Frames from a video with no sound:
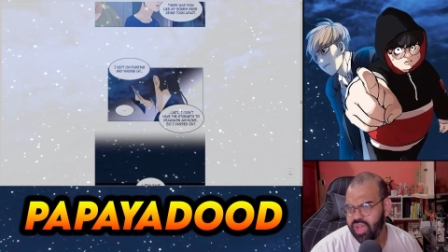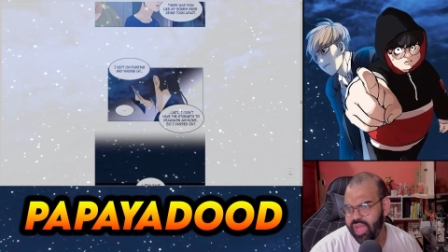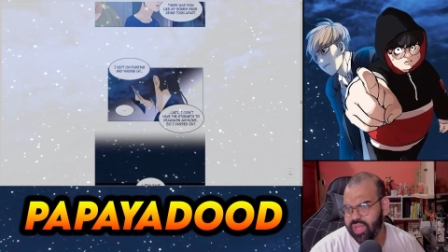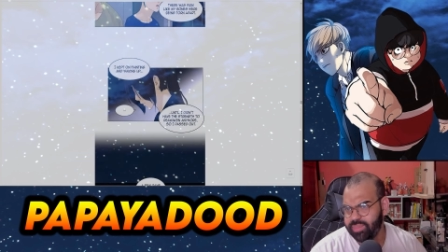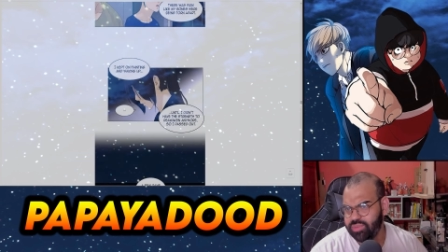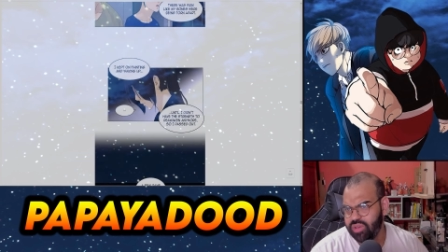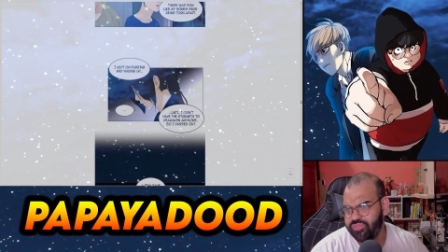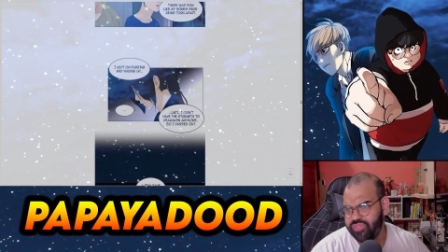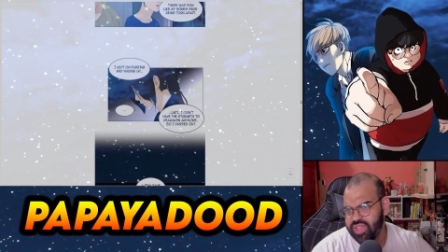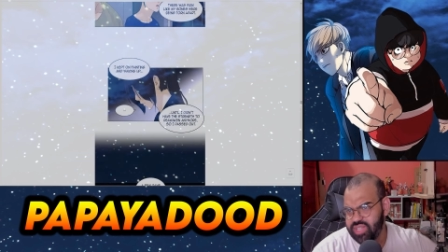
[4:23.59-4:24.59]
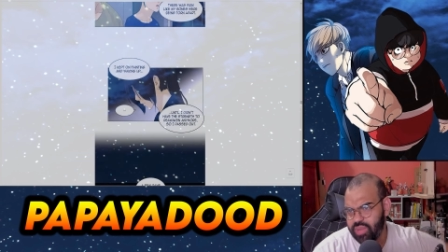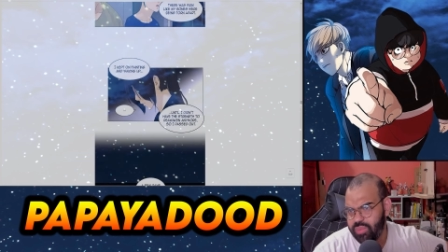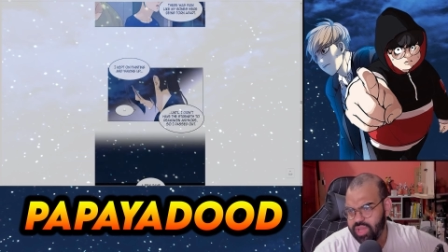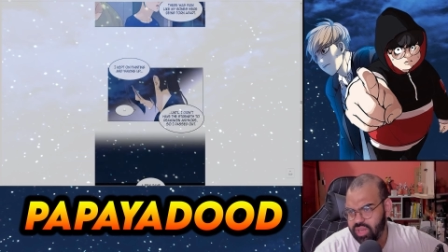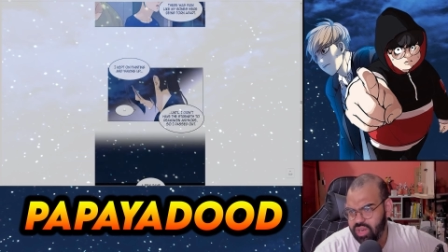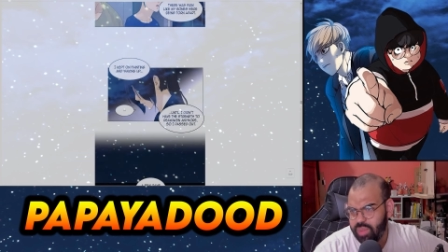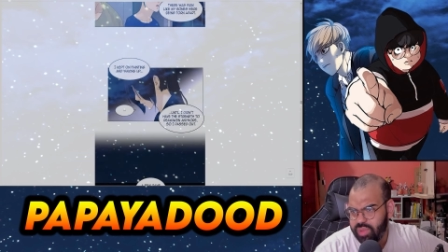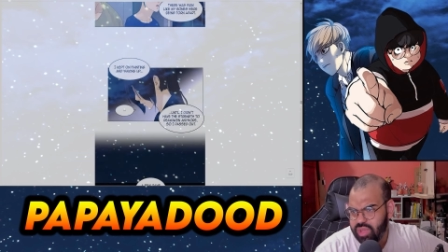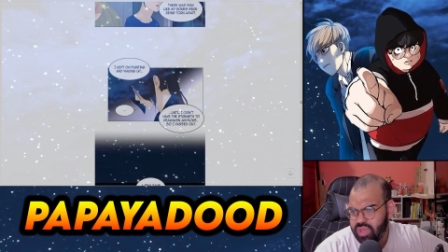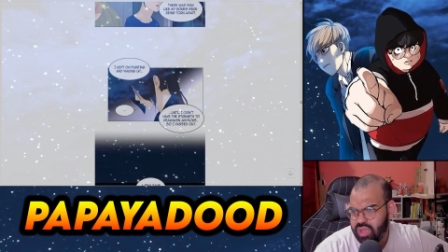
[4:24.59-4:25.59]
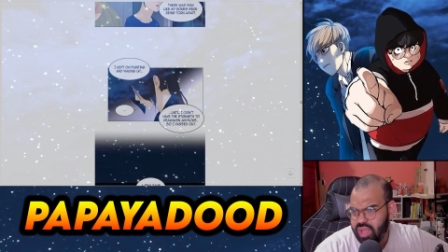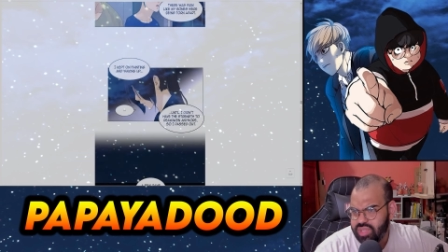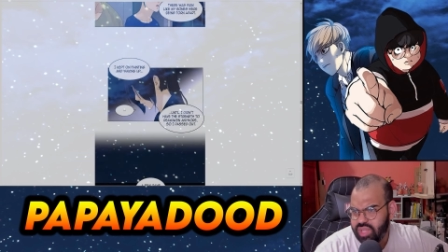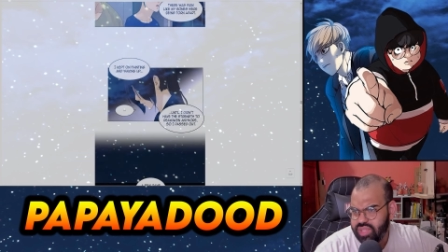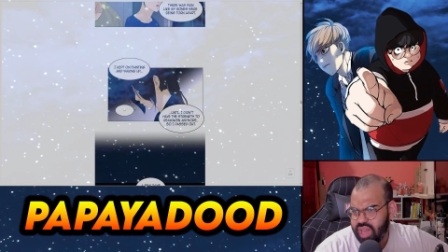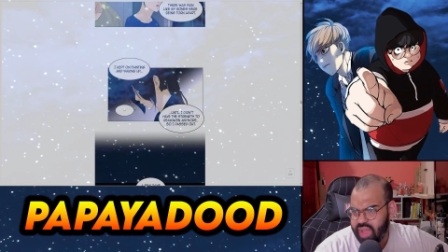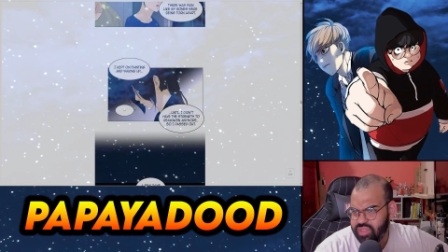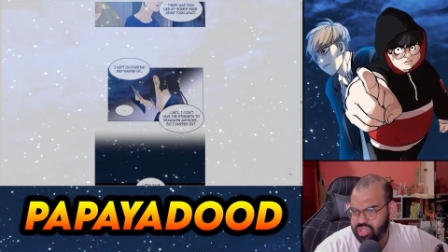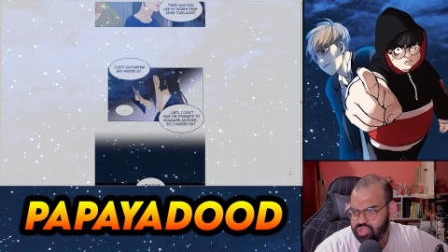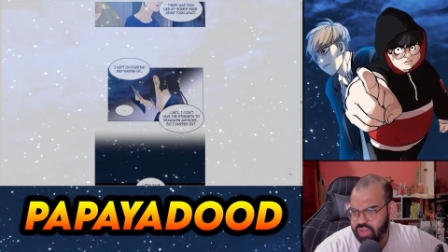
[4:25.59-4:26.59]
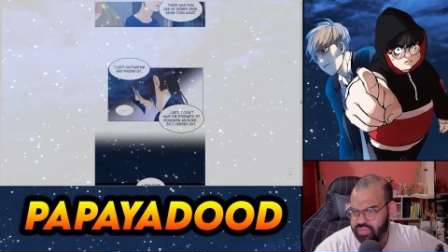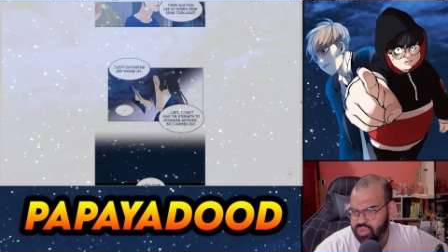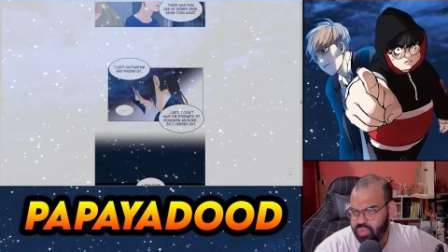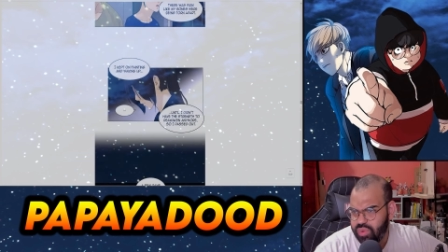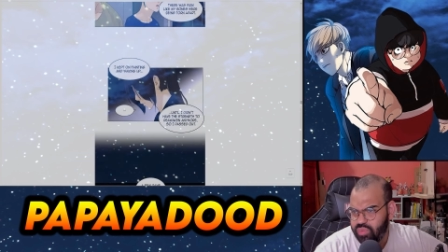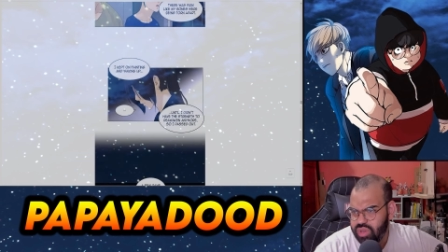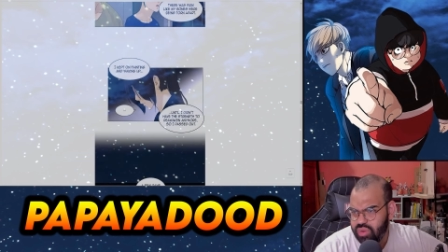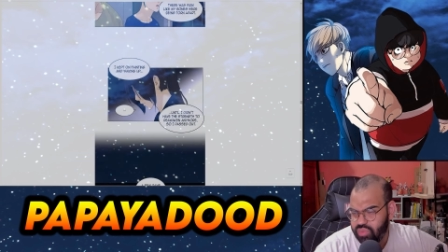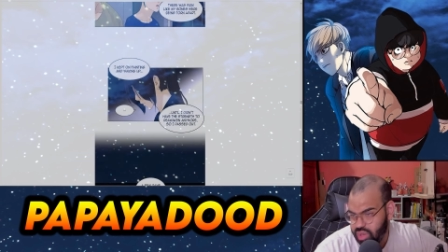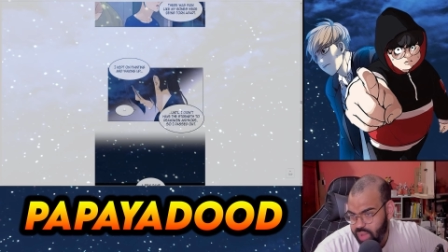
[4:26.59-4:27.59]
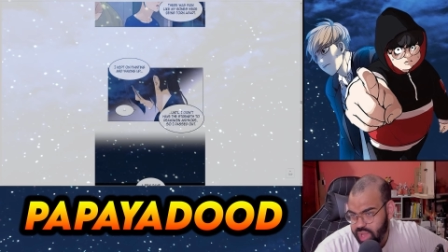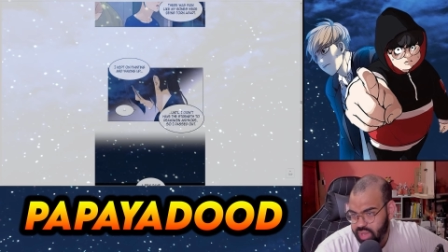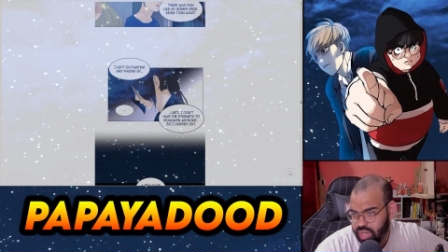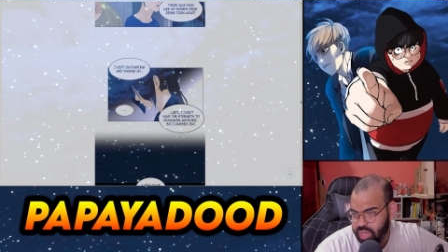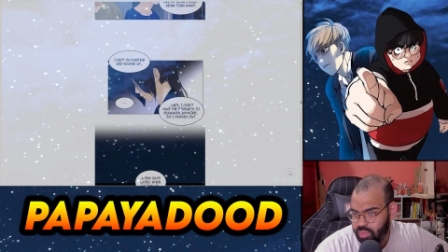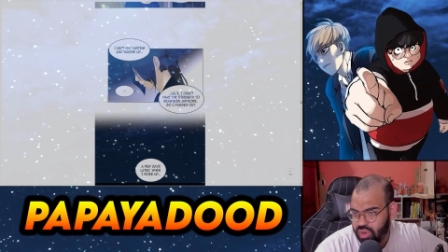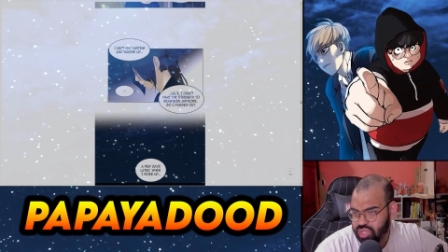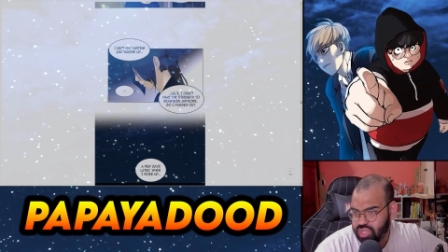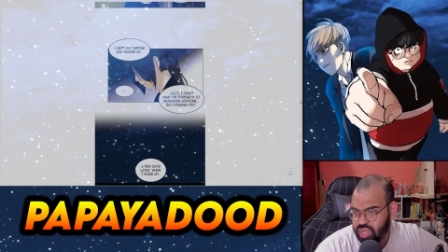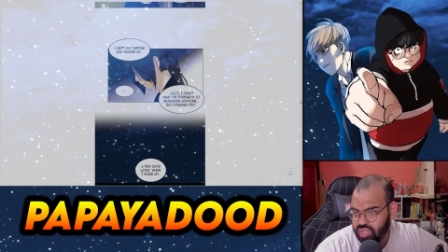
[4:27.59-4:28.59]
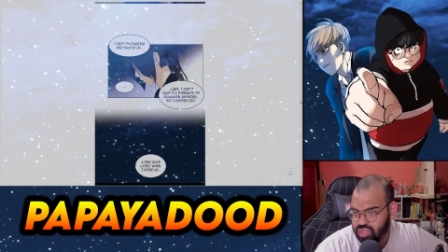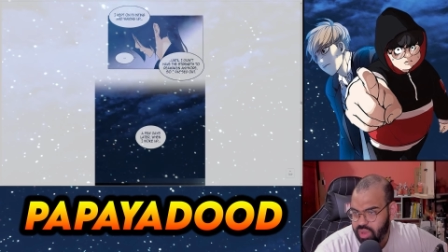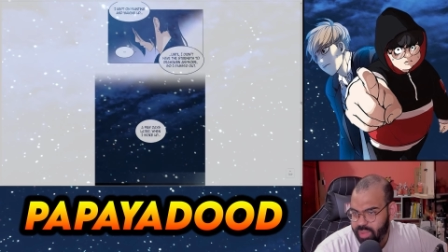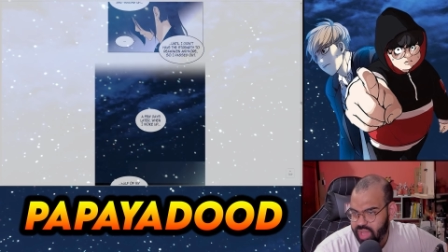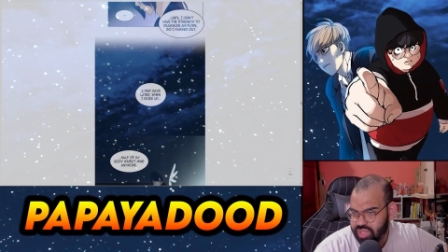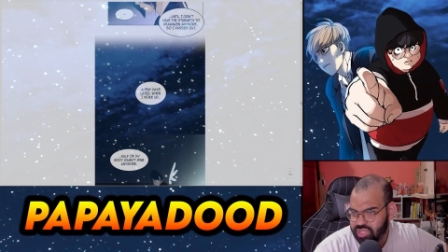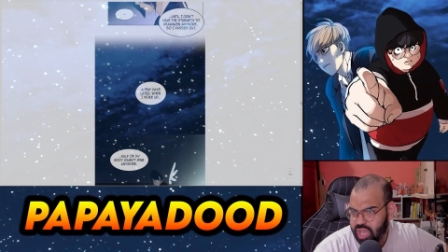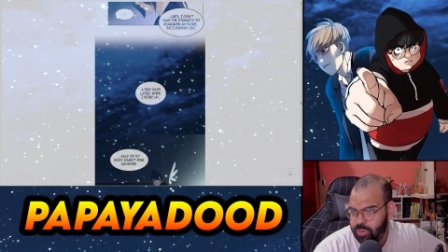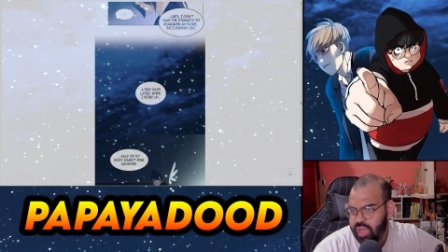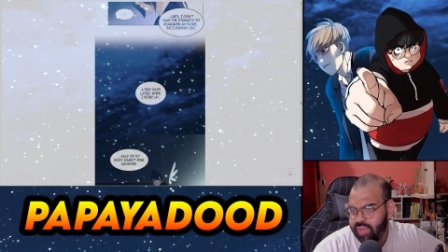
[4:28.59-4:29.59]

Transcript: I kept on fainting and waking up until I didn't have the strength to re reawaken anymore, so I passed out.